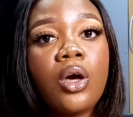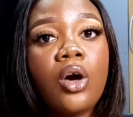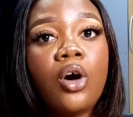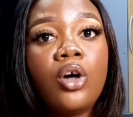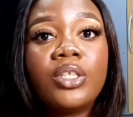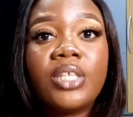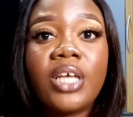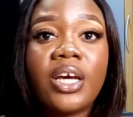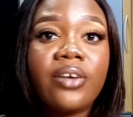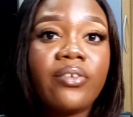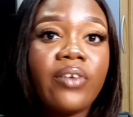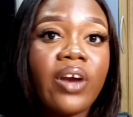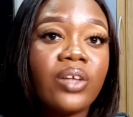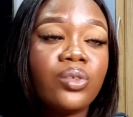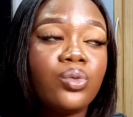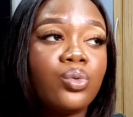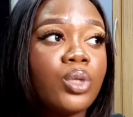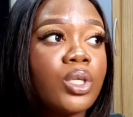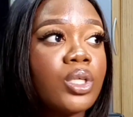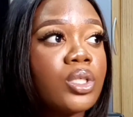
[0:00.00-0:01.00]

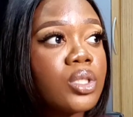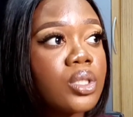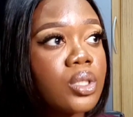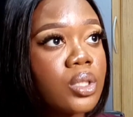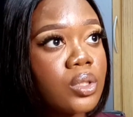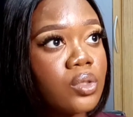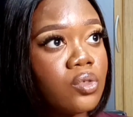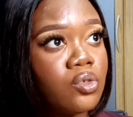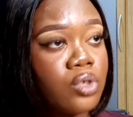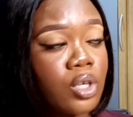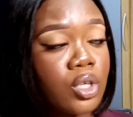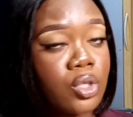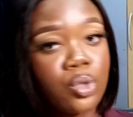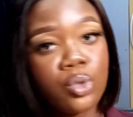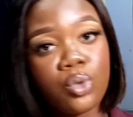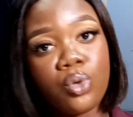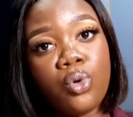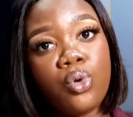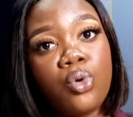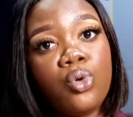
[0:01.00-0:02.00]
undergraduate
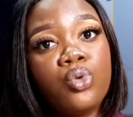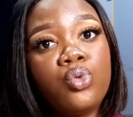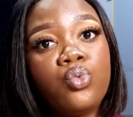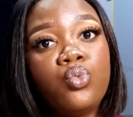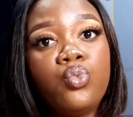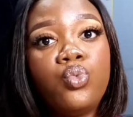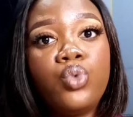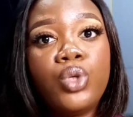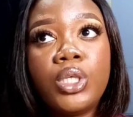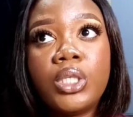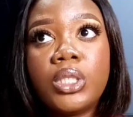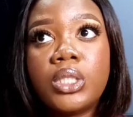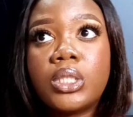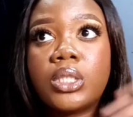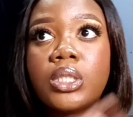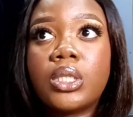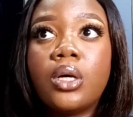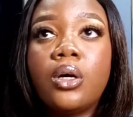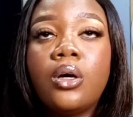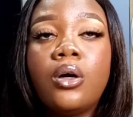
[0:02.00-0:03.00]
dress code
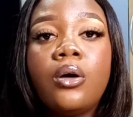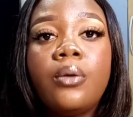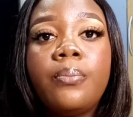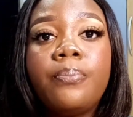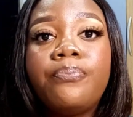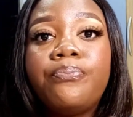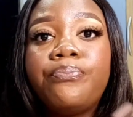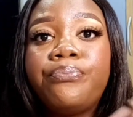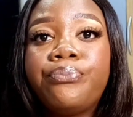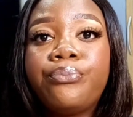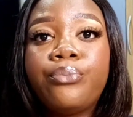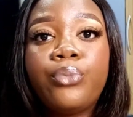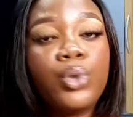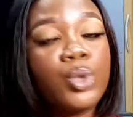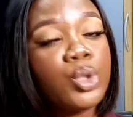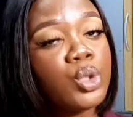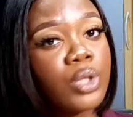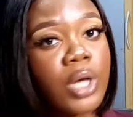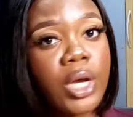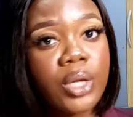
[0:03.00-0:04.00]
with
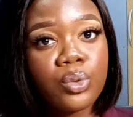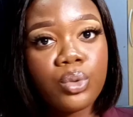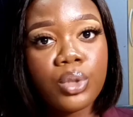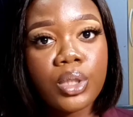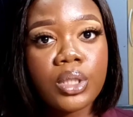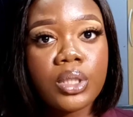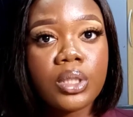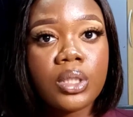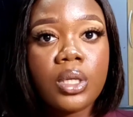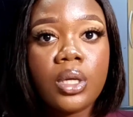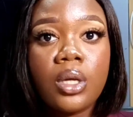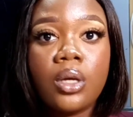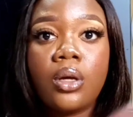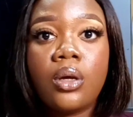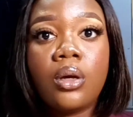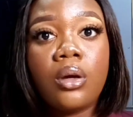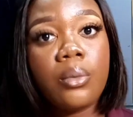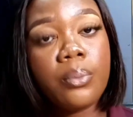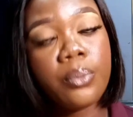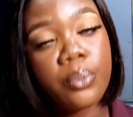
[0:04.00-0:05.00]
postgraduate
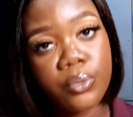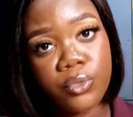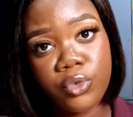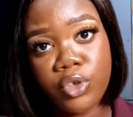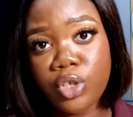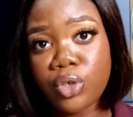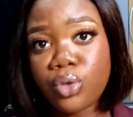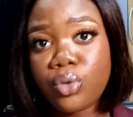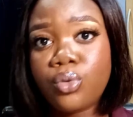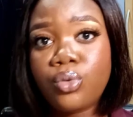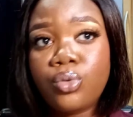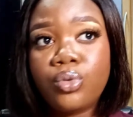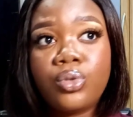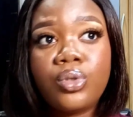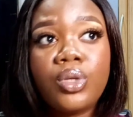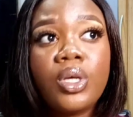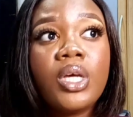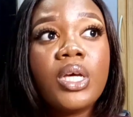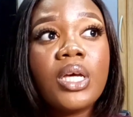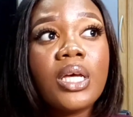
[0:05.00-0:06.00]
dress code.